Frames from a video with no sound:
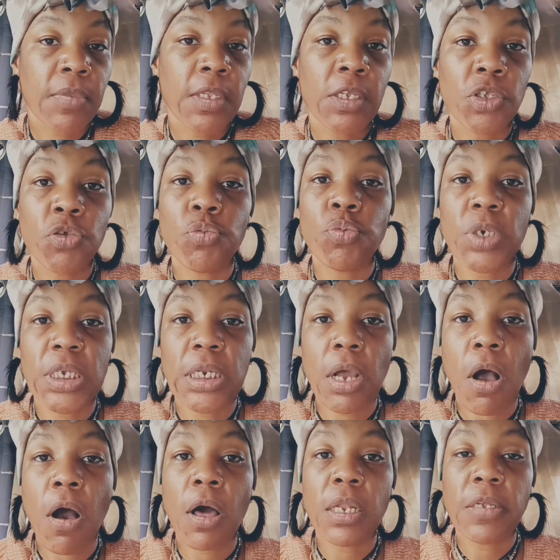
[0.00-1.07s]
you read
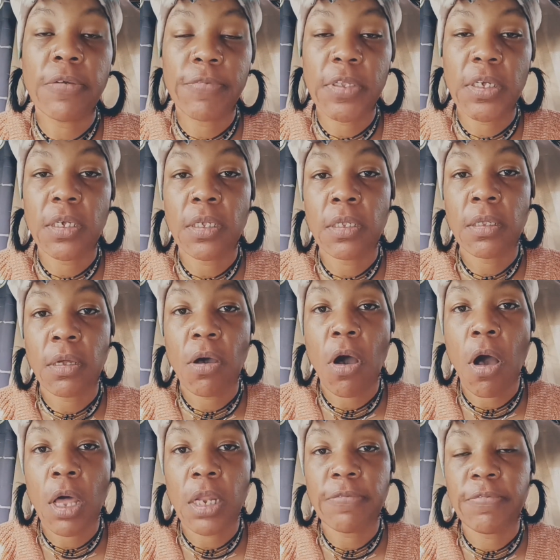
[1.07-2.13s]
all of
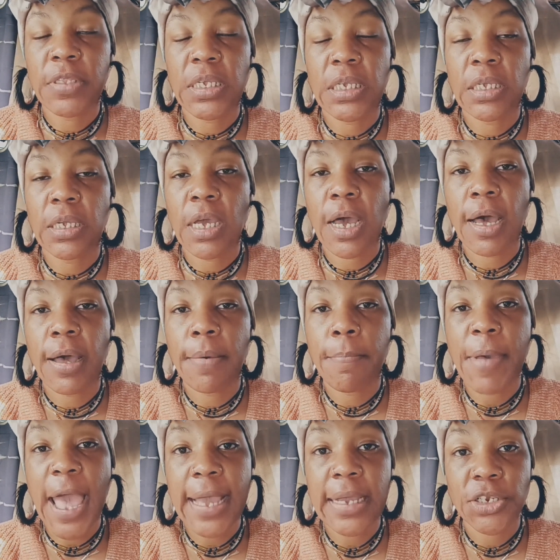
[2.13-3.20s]
the
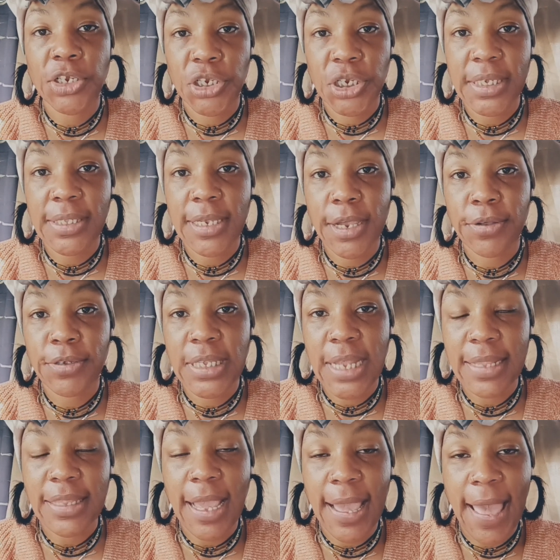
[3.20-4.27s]
package details
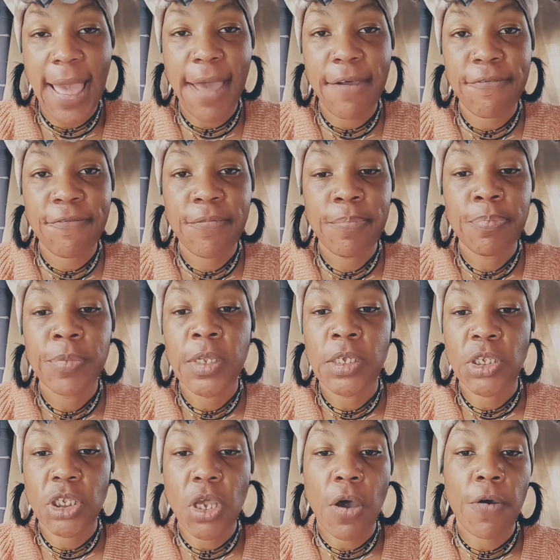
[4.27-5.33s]
that they have.
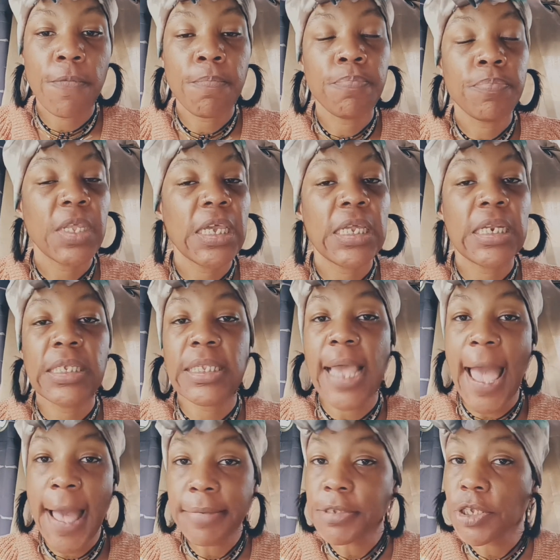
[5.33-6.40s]
So it is
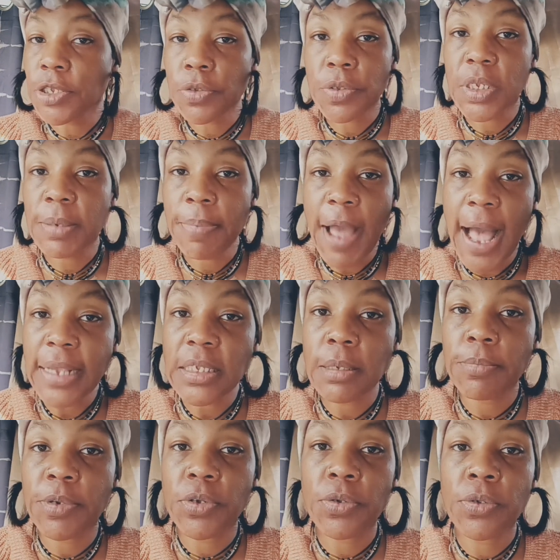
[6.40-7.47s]
absolutely
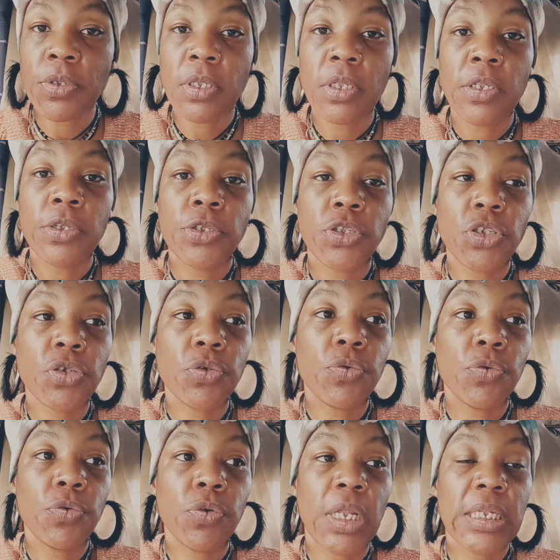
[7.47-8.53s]
possible
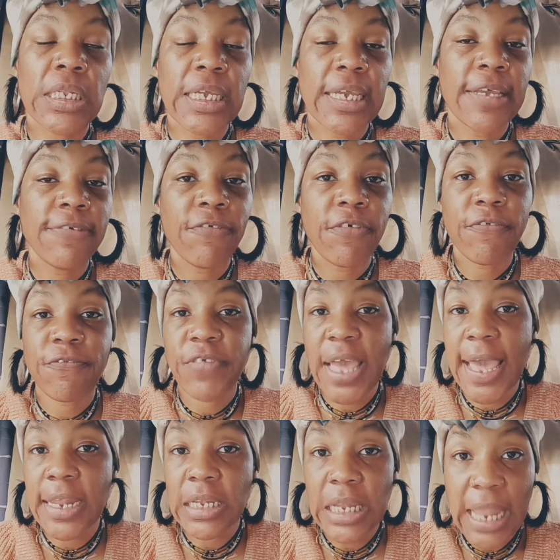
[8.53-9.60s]
to live
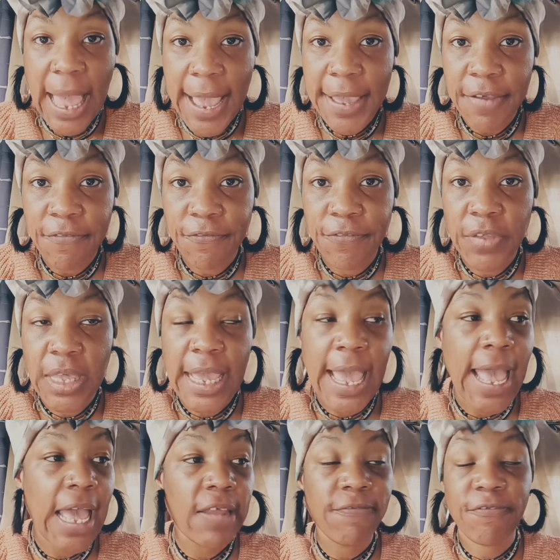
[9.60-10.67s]
van life
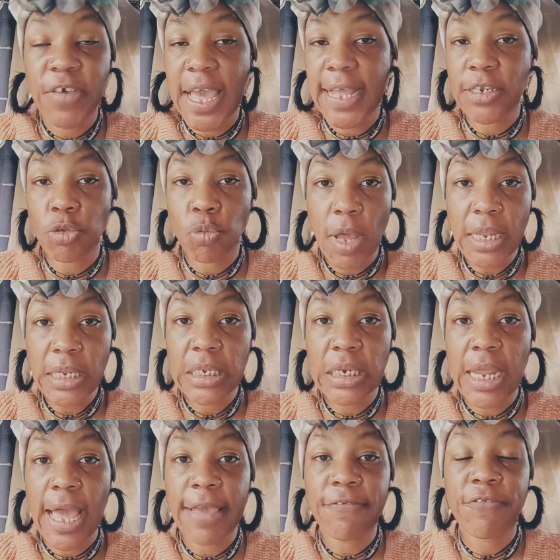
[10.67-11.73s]
and van dwelling
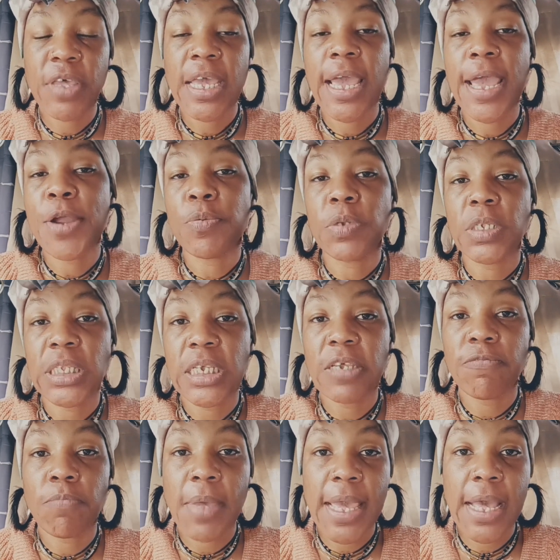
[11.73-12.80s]
life and
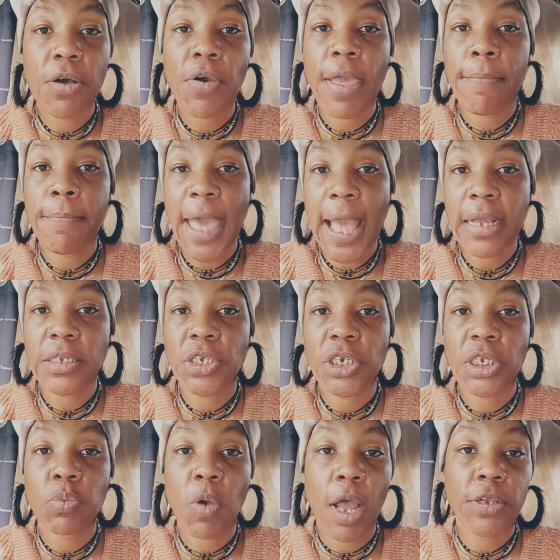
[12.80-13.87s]
receive mail and
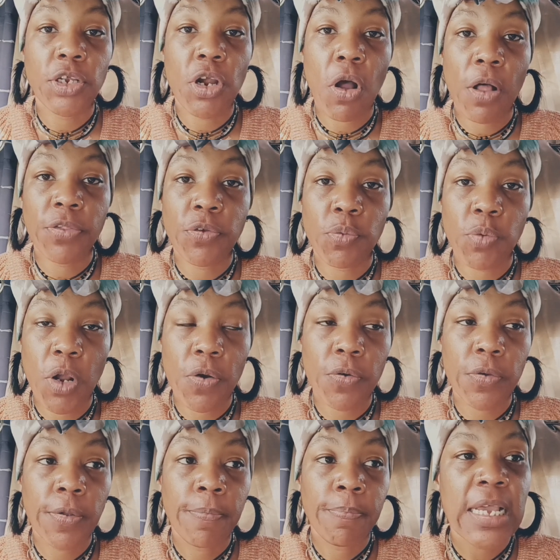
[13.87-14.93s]
packages while you're on the road.
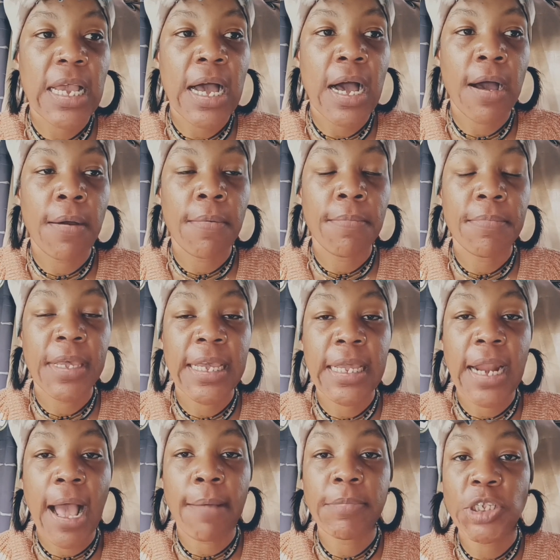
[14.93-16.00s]
And
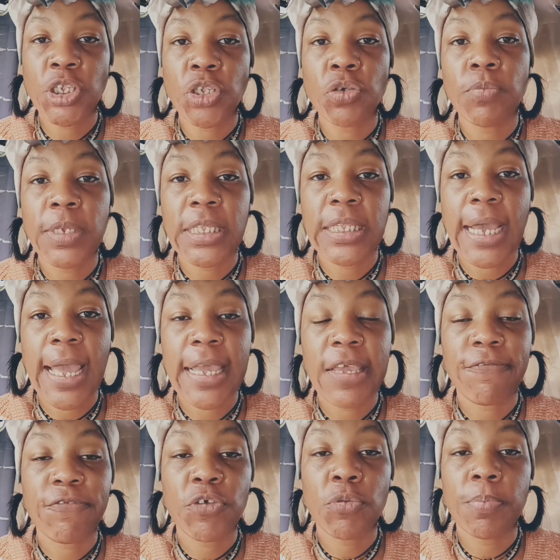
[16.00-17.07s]
I'm assuming that
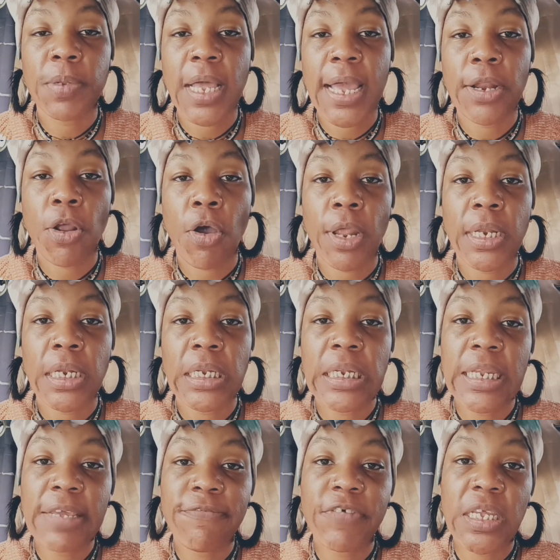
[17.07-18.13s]
if you plan on
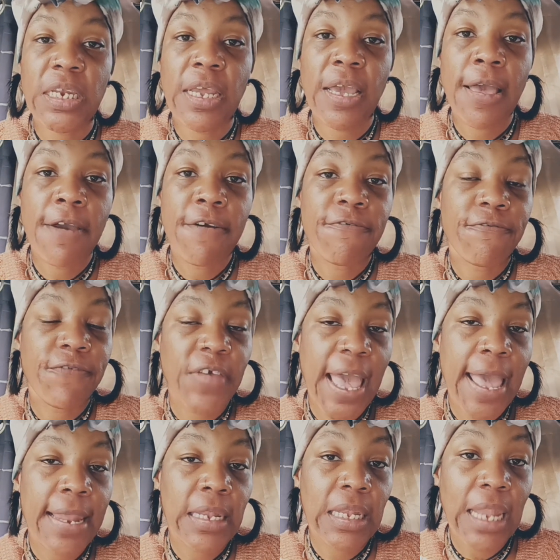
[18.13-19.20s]
living
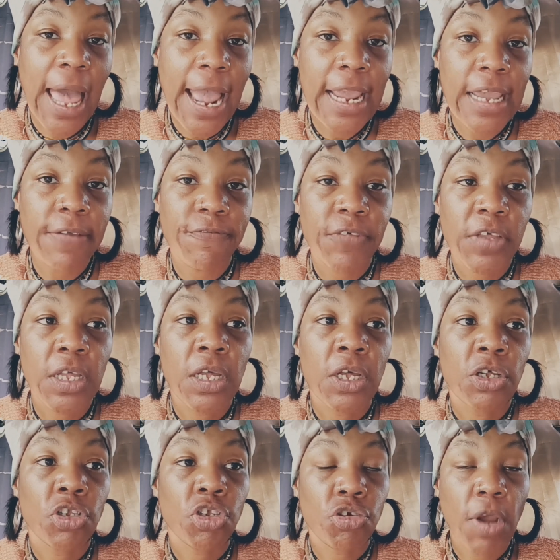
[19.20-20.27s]
van life,
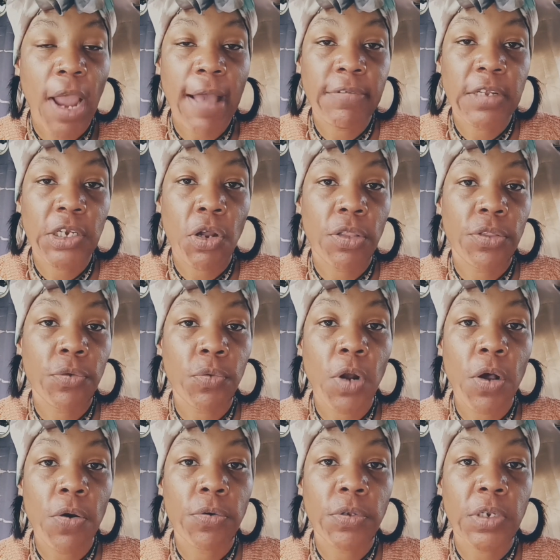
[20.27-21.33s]
traveling on the
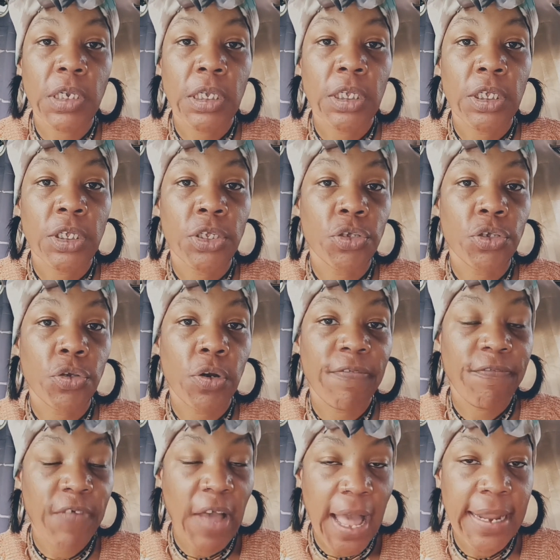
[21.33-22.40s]
road, your
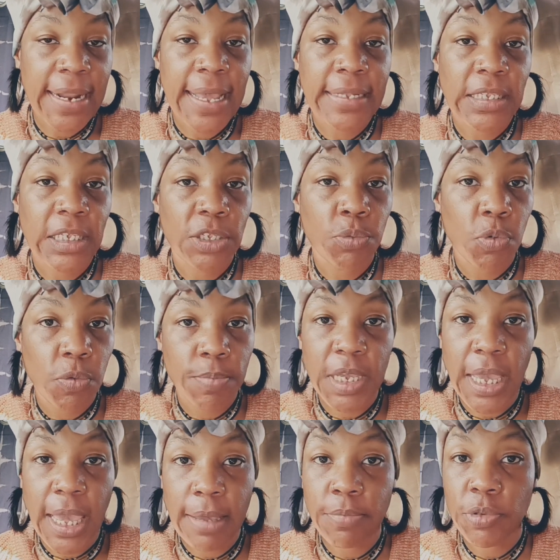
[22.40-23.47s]
finances will
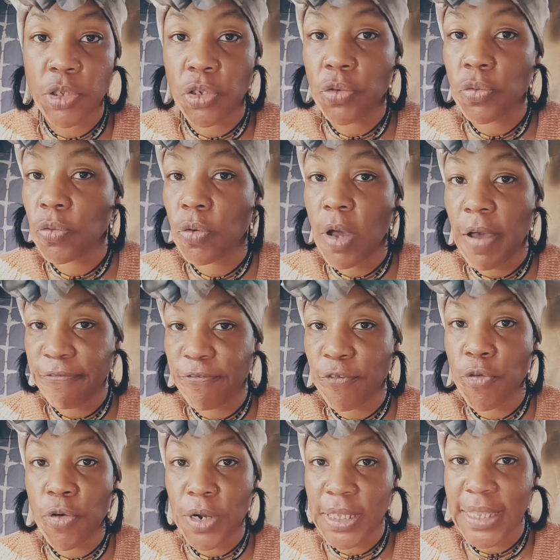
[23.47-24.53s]
be able to
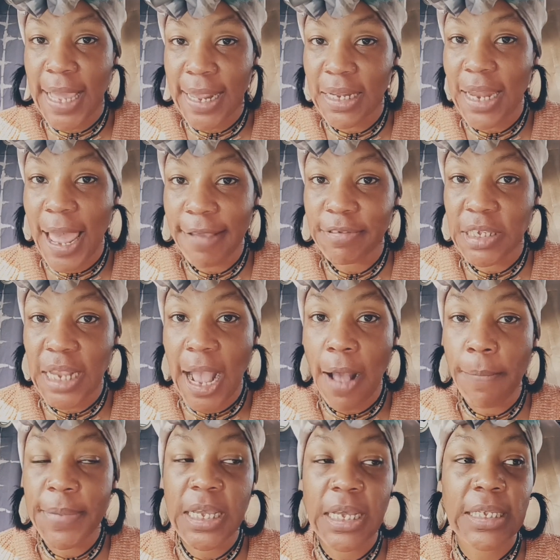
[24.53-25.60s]
afford that lifestyle,
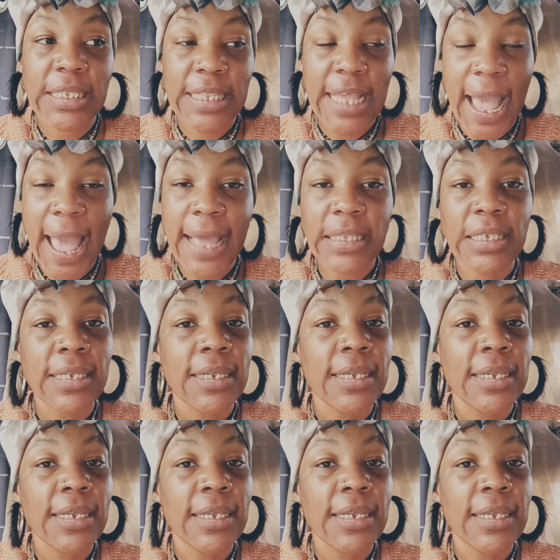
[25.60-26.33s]
because that